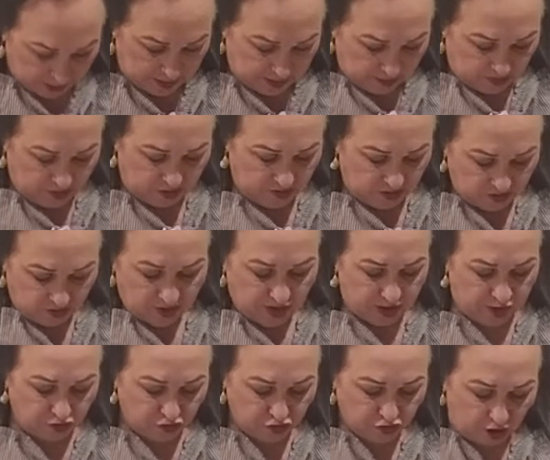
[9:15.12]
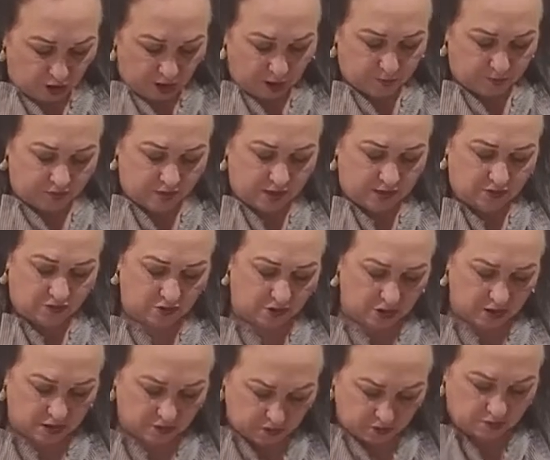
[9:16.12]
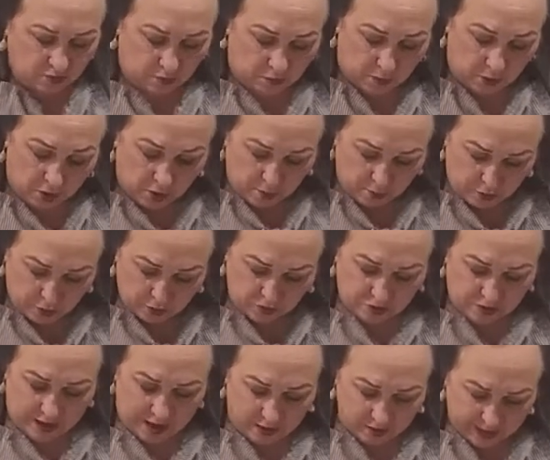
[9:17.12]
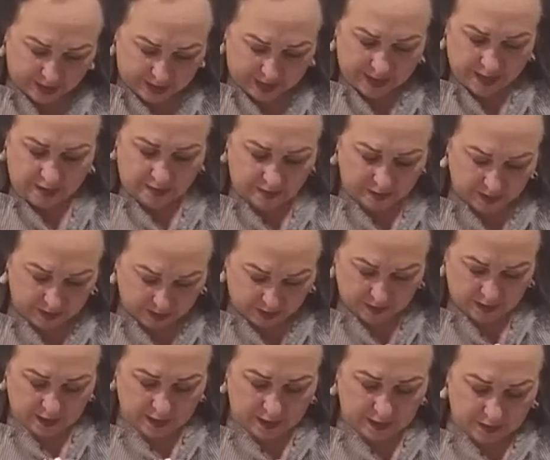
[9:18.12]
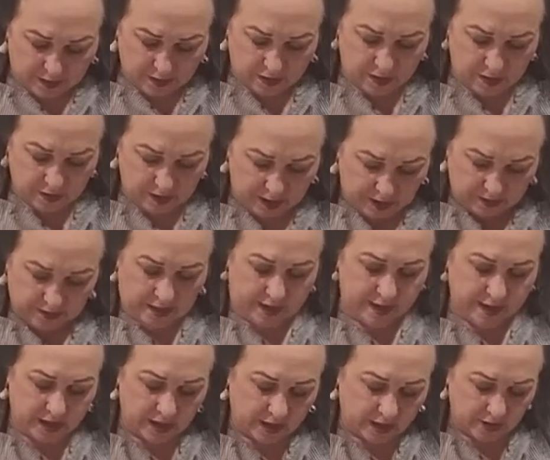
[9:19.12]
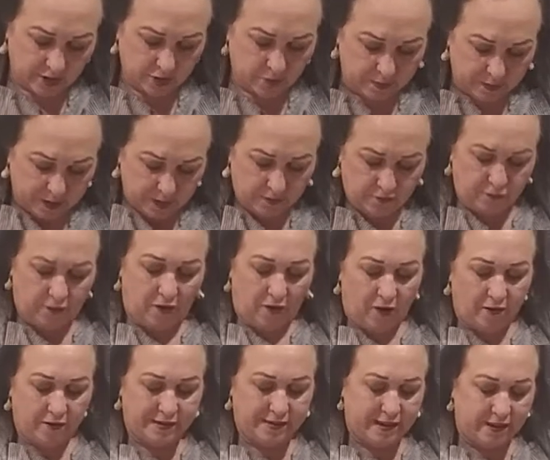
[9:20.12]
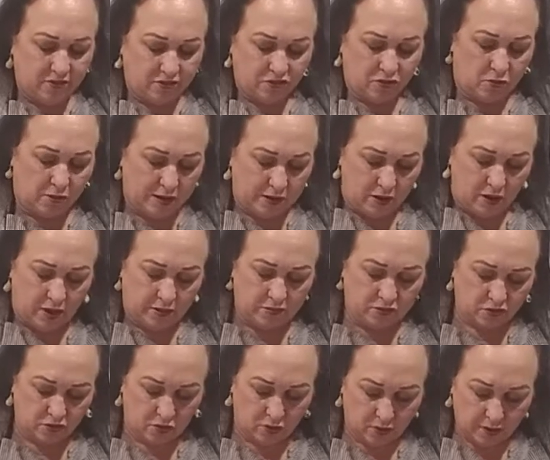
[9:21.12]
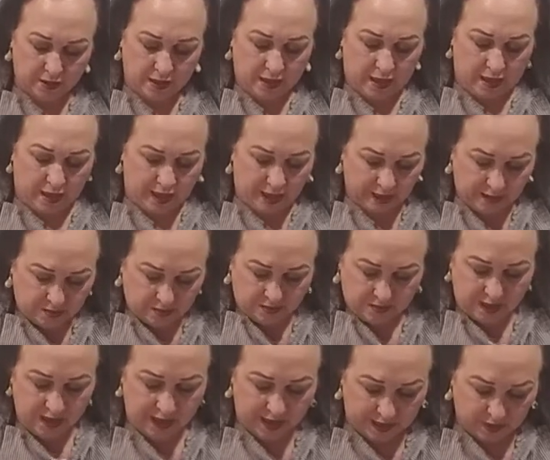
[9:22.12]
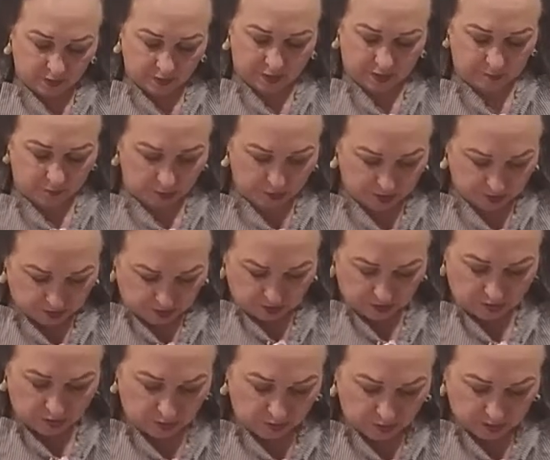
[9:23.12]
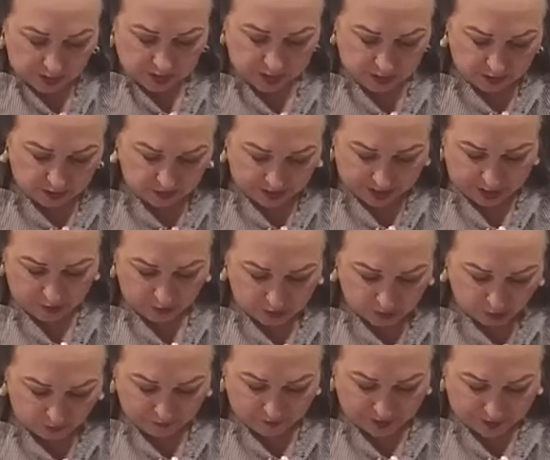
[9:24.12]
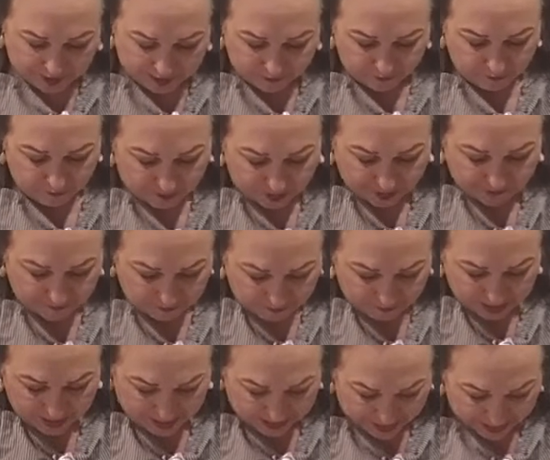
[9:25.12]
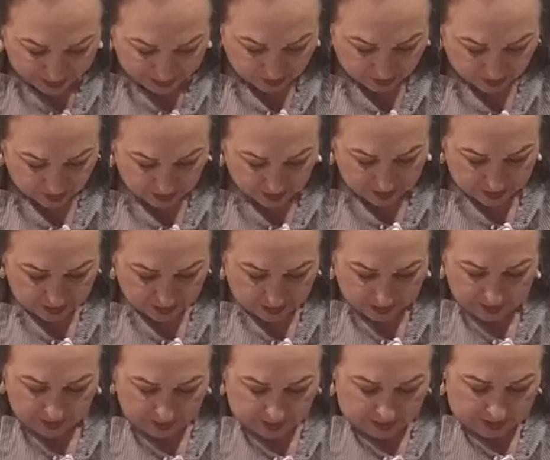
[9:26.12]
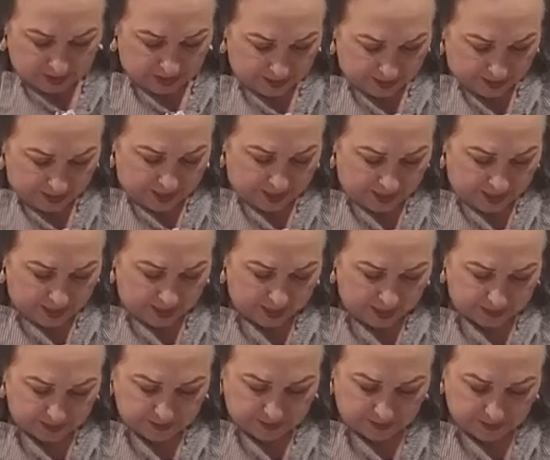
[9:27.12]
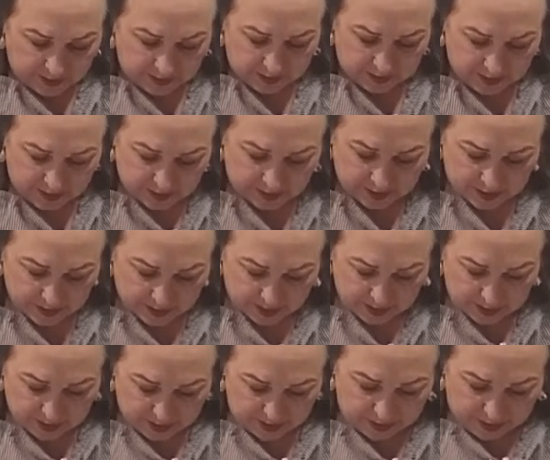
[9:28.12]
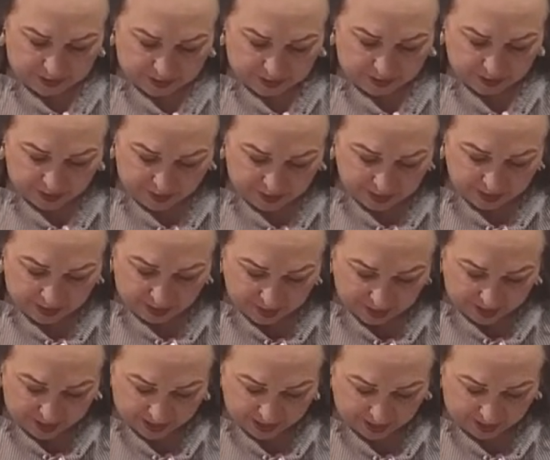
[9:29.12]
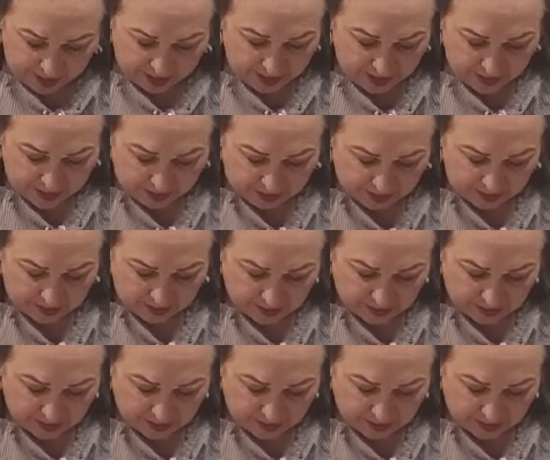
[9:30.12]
this is kind of sharp, see, so you can just push down in it. Now, I got a little bit of hardness going on, so I think what I'm going to do is, I don't know if I need 5 minutes, and I think now that I got it at